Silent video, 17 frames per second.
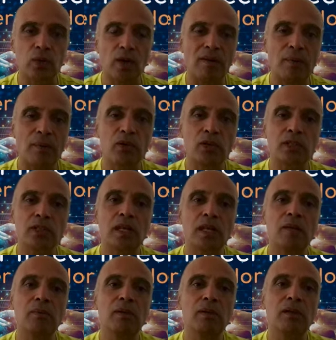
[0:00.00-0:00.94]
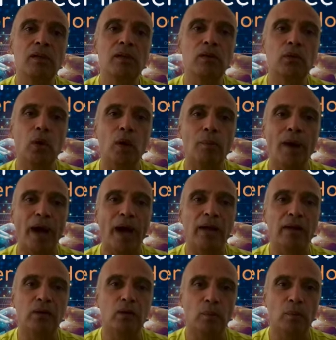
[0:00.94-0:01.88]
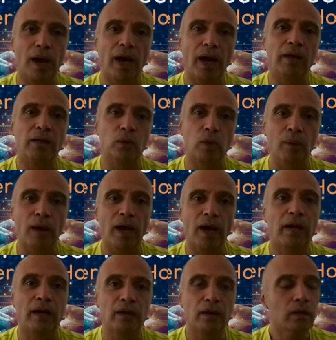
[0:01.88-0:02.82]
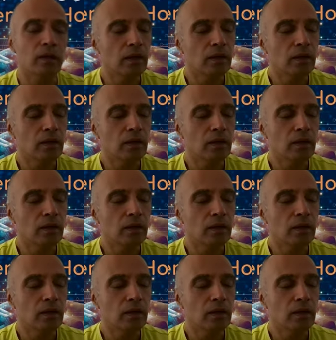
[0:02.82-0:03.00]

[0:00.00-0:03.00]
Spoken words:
So everybody was just telling me you are bad, you are bad, you are bad.